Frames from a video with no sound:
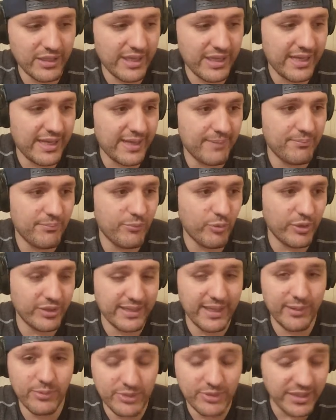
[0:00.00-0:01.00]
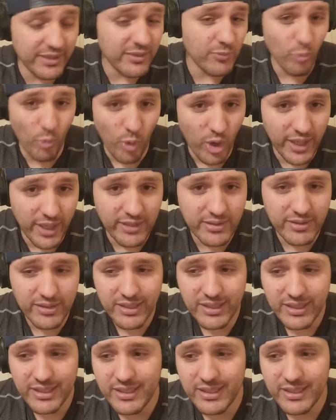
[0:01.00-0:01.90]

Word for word: uh, what they didn't want